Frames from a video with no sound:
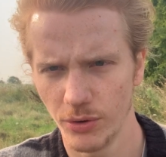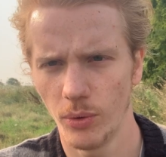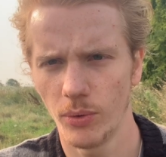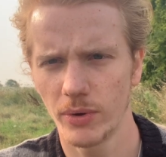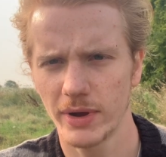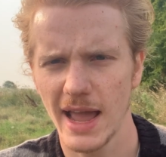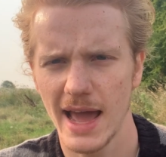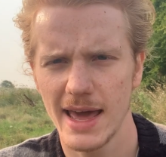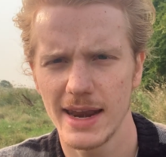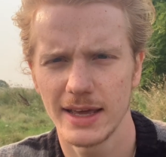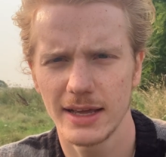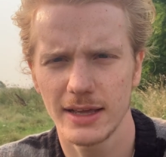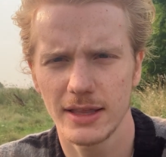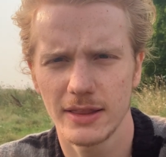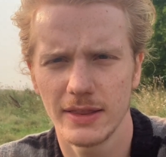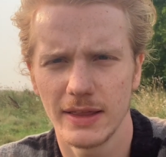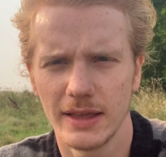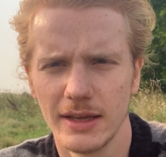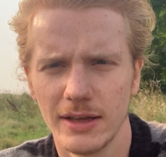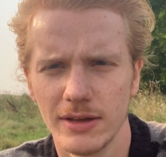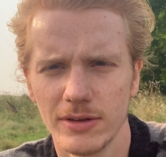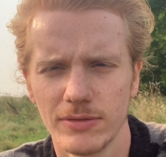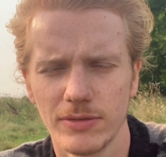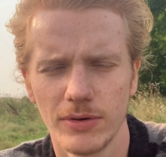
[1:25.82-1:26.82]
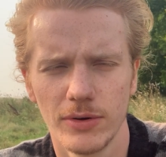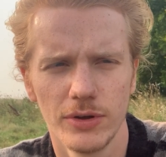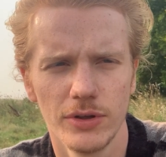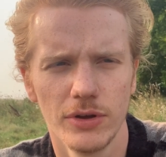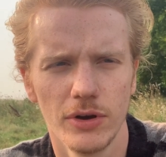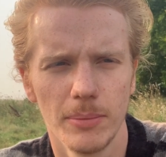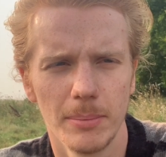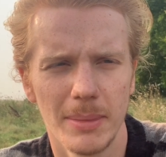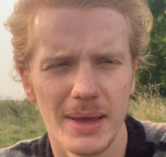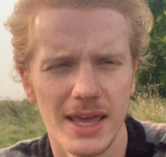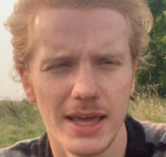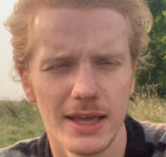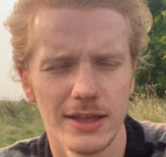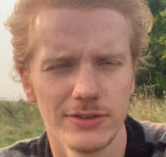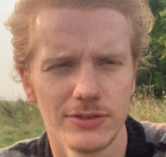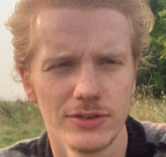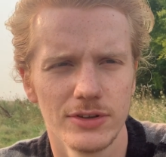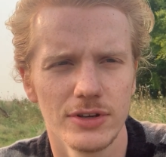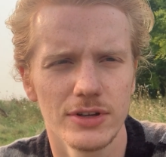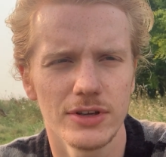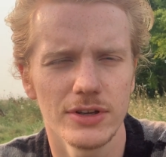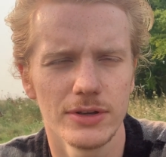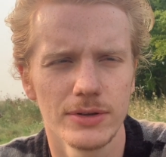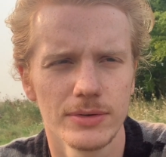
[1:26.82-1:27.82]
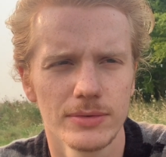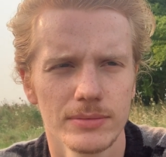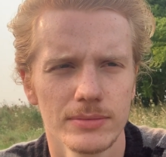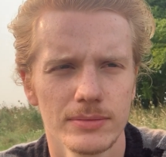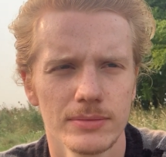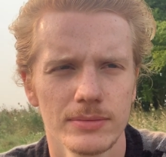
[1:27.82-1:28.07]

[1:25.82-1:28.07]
organic thing for your being to do.